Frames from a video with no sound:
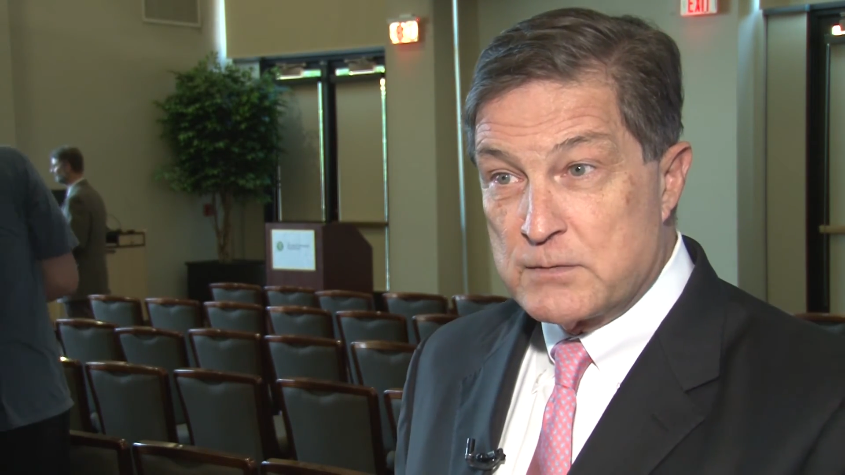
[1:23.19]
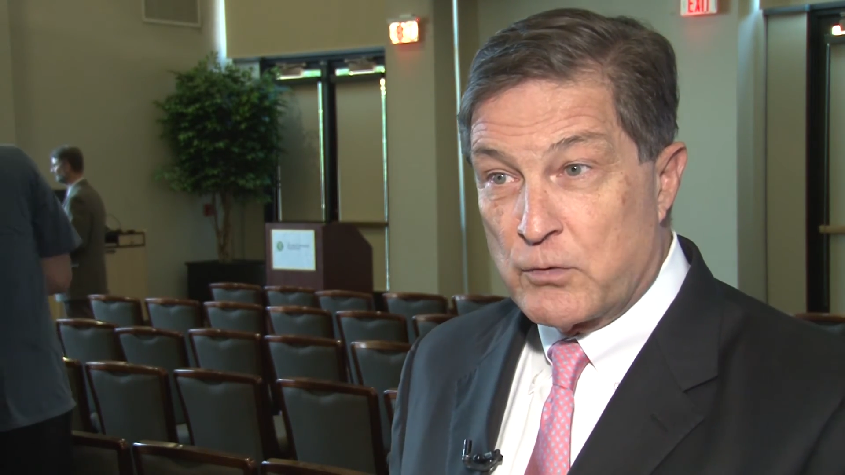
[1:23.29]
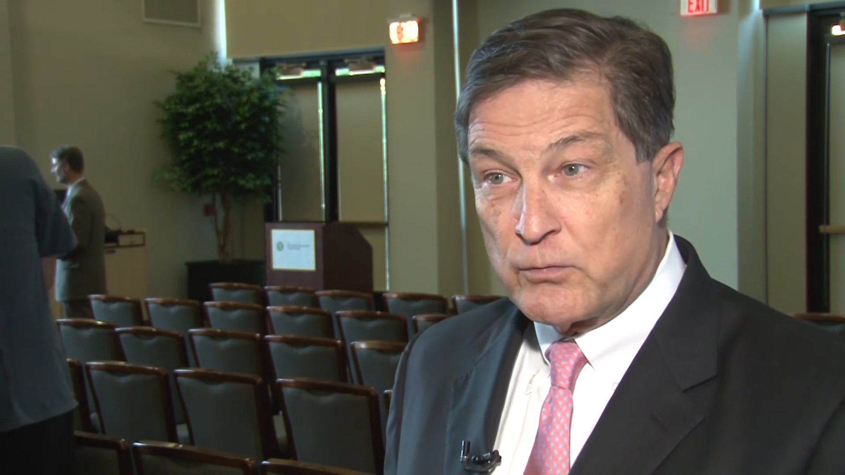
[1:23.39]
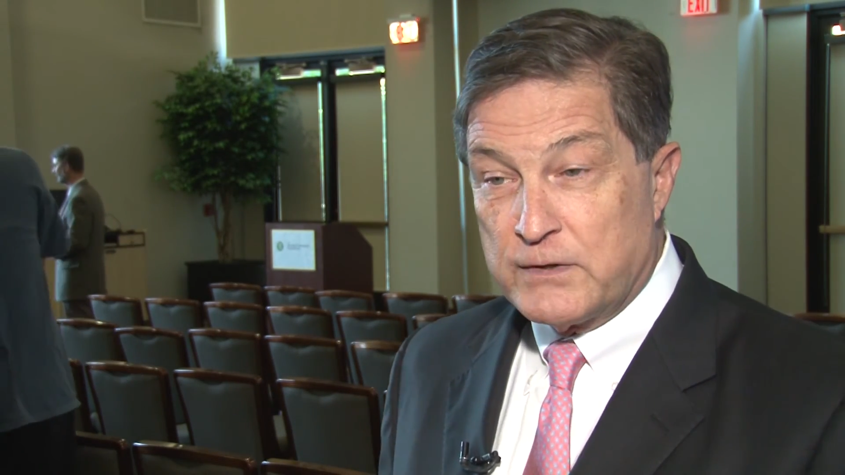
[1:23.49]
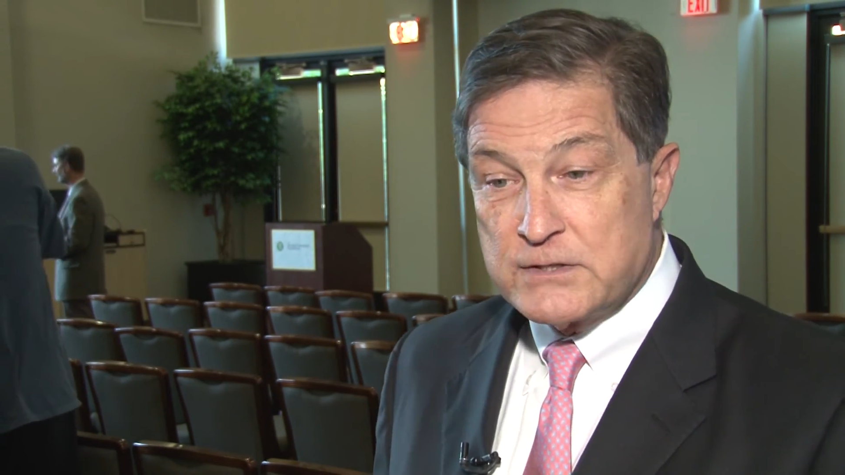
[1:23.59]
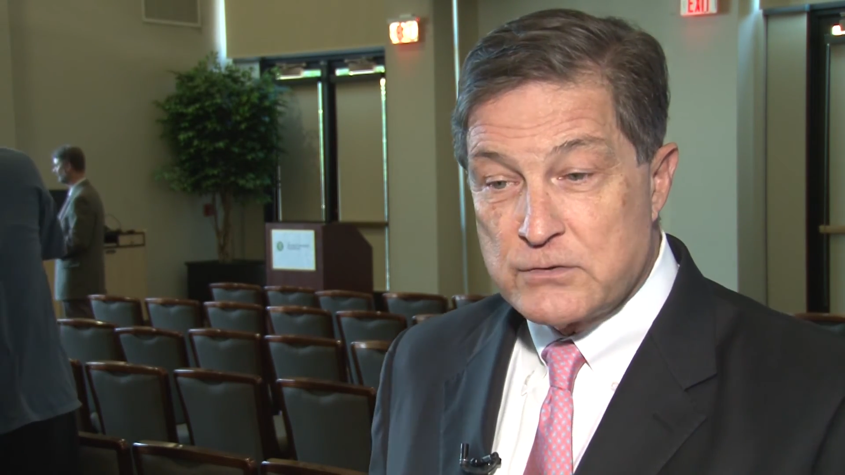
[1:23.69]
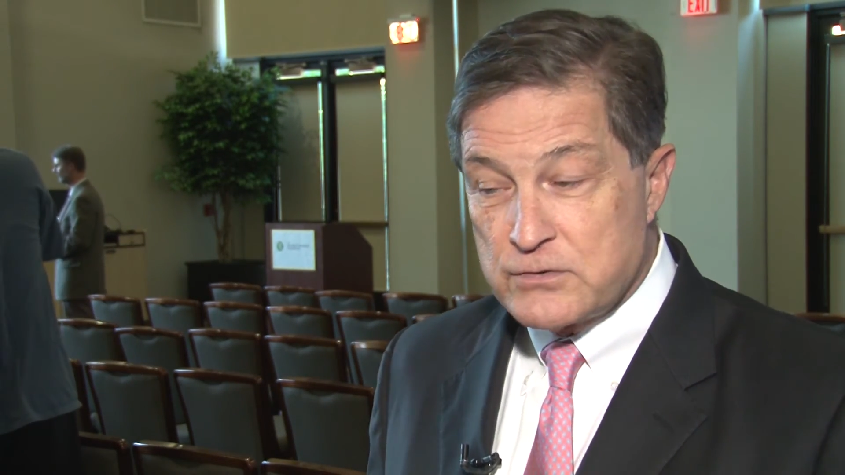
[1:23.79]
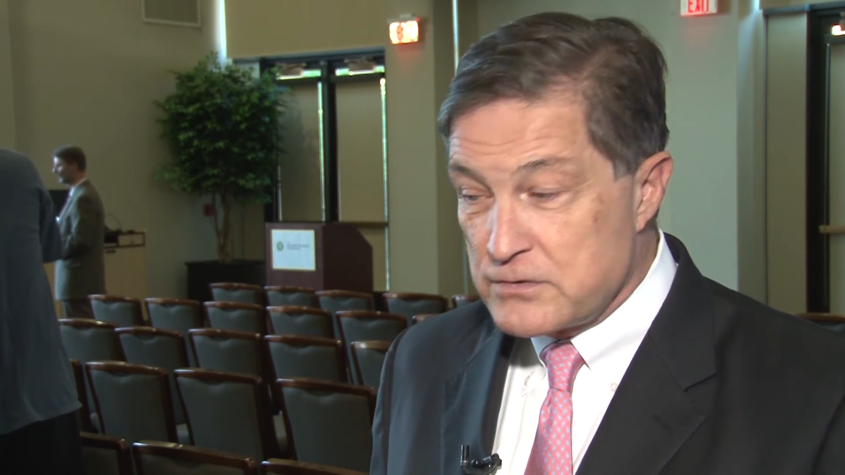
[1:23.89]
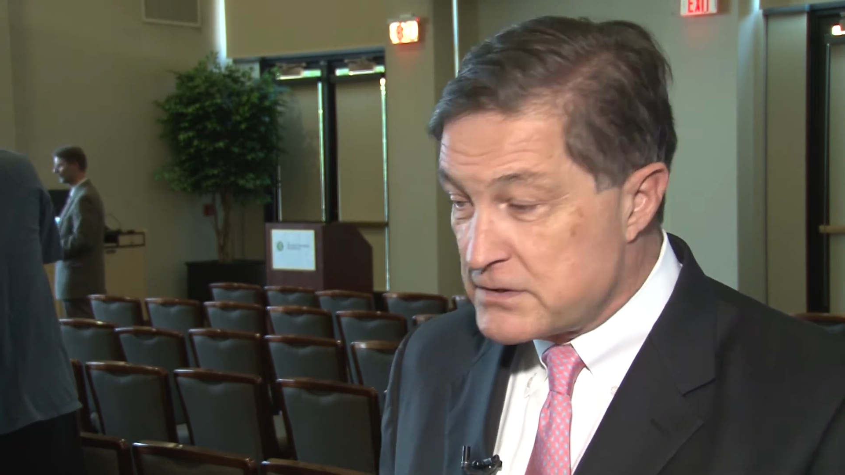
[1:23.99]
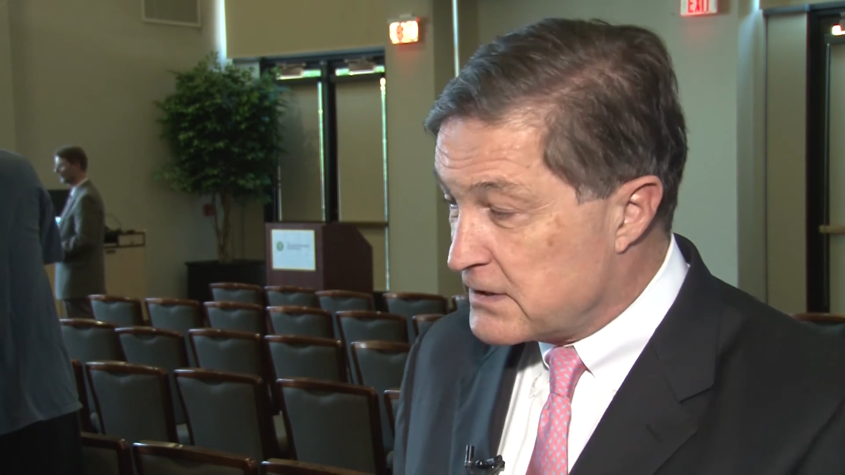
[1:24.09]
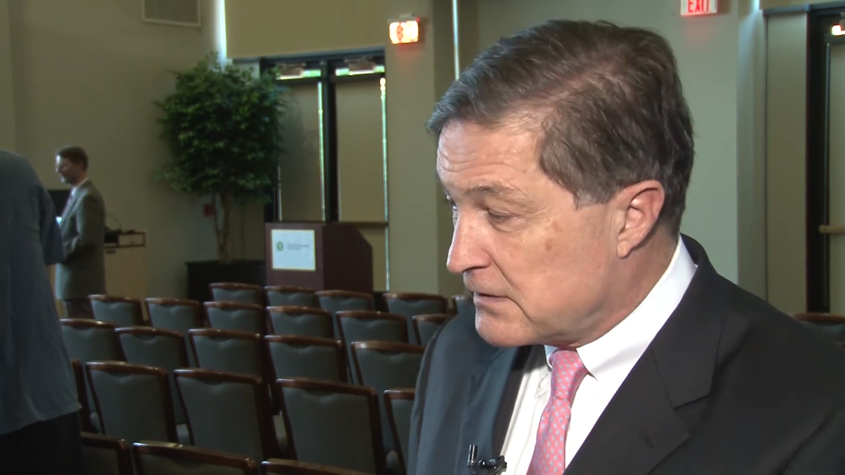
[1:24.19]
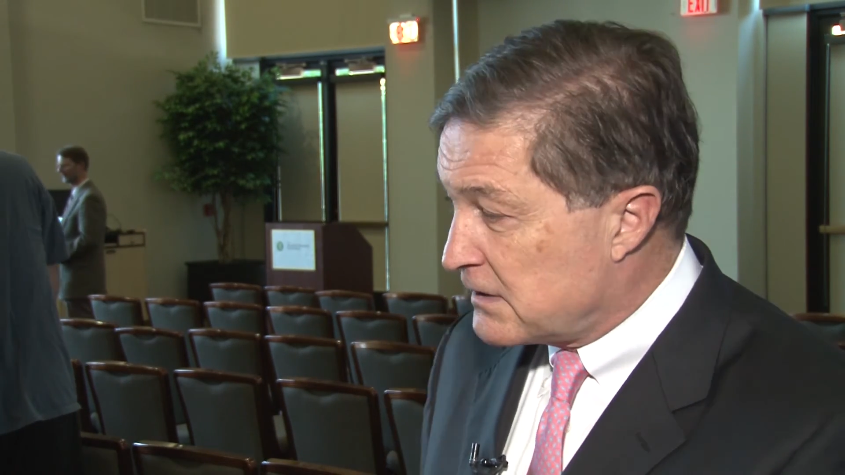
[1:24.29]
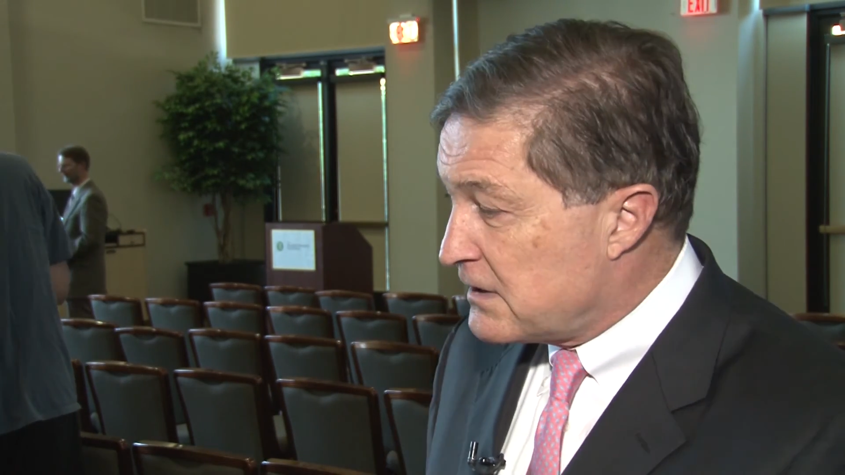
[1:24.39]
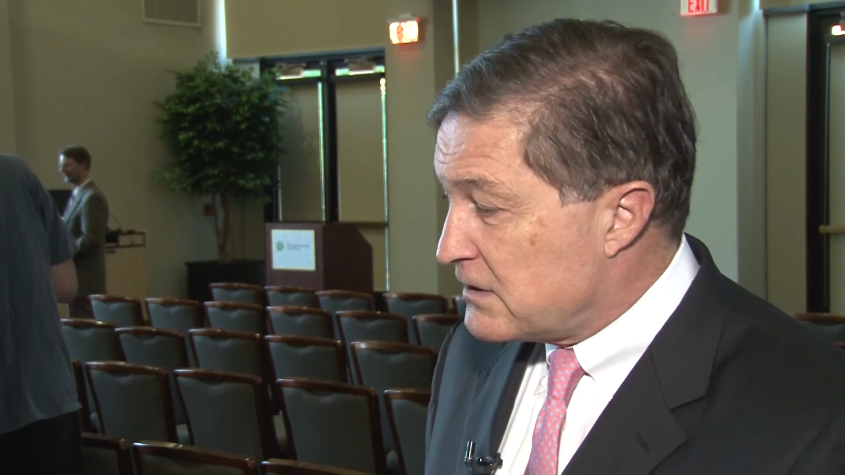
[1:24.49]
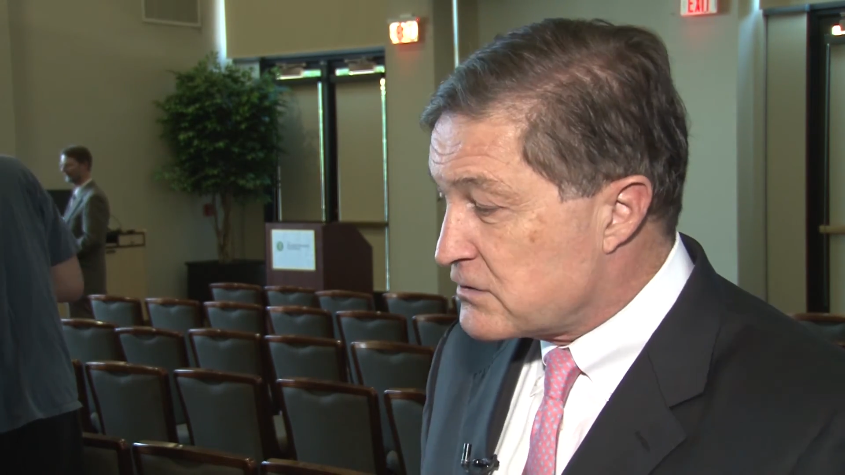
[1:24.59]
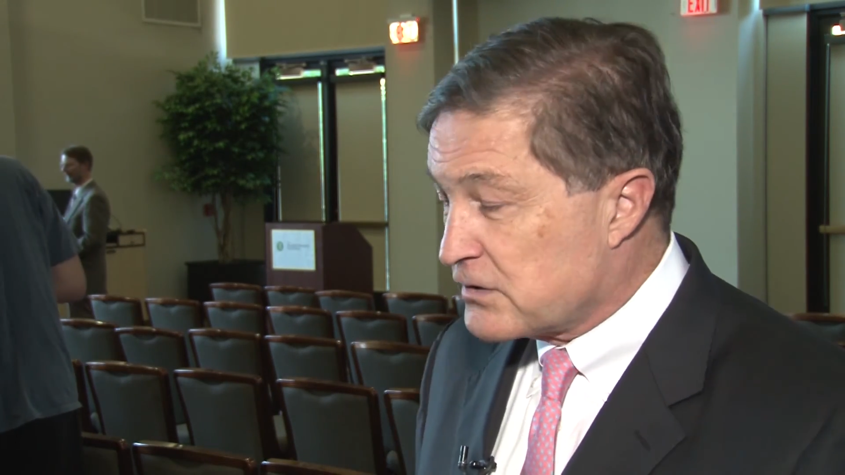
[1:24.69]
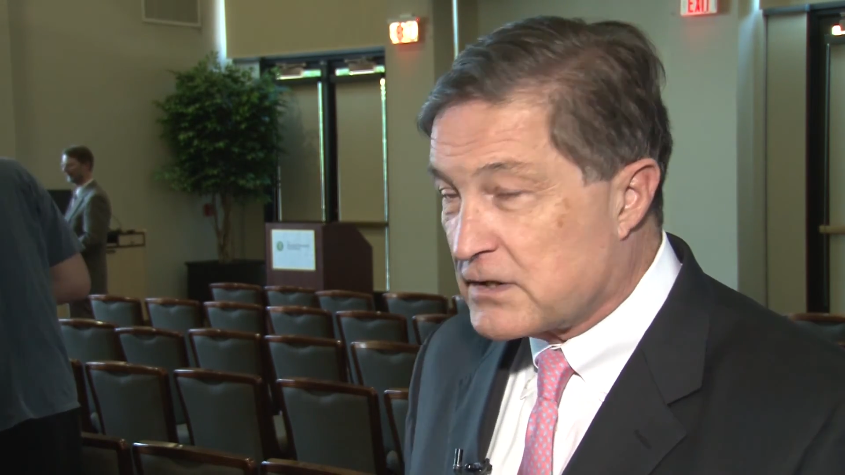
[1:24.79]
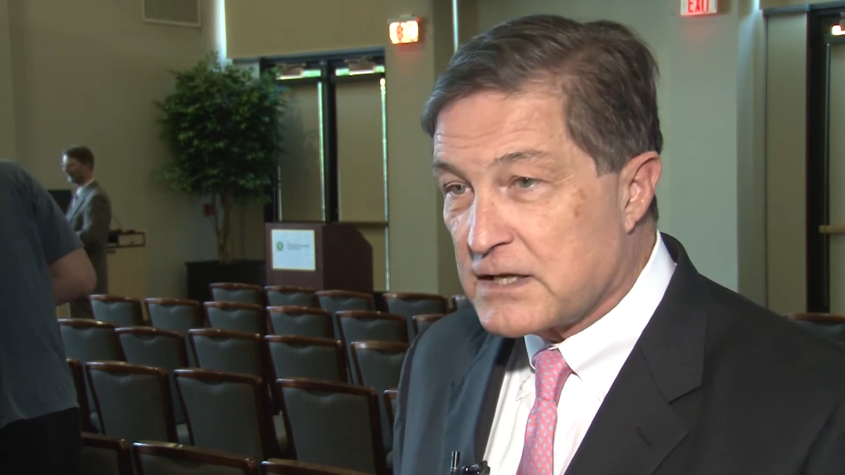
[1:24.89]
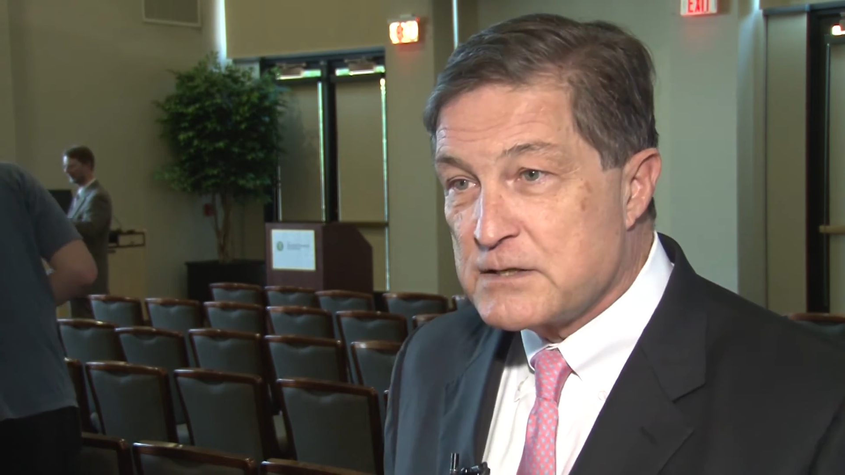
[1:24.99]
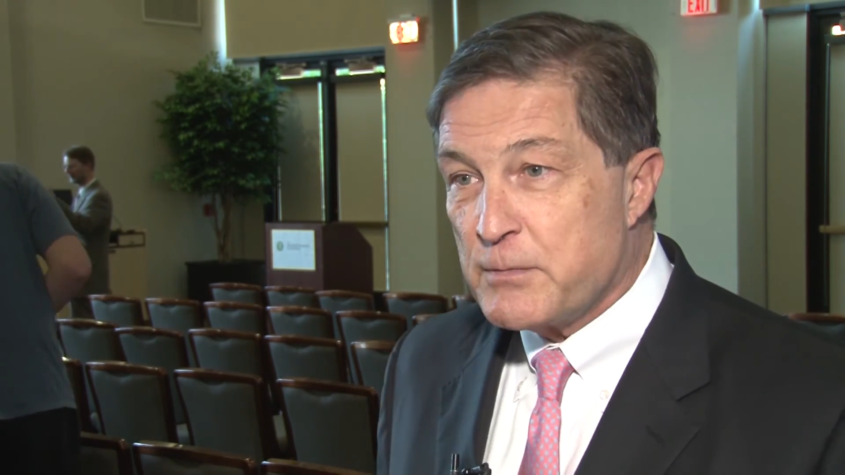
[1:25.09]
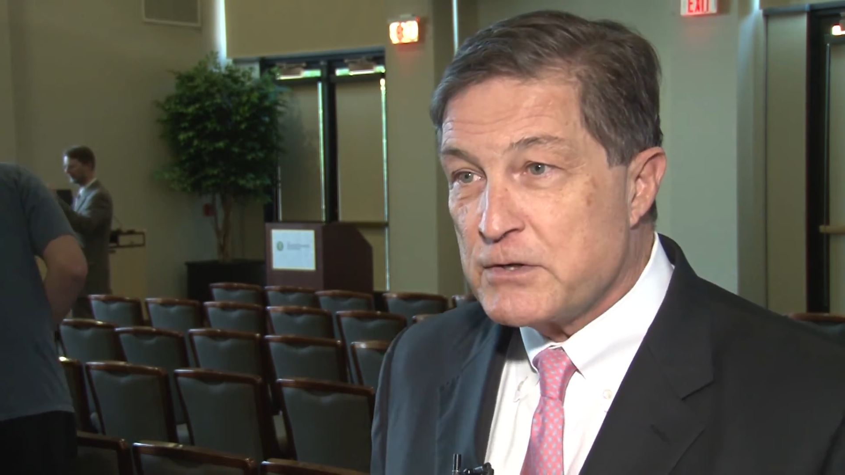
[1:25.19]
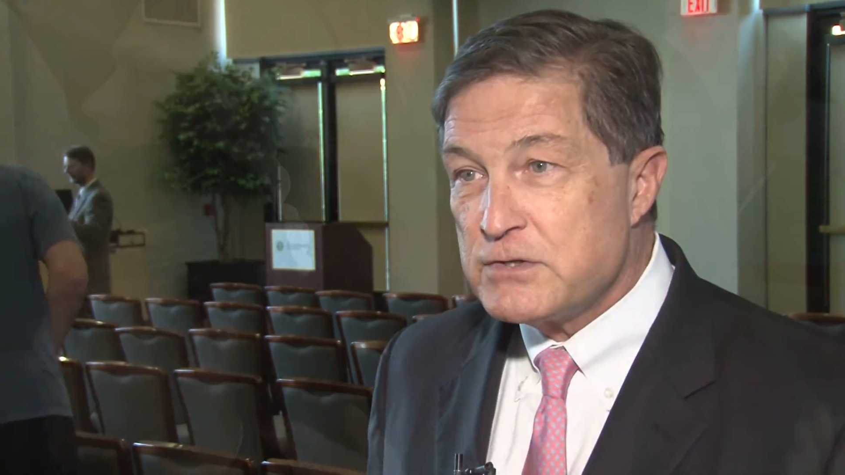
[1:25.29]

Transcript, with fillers: some more researchers and just look like smart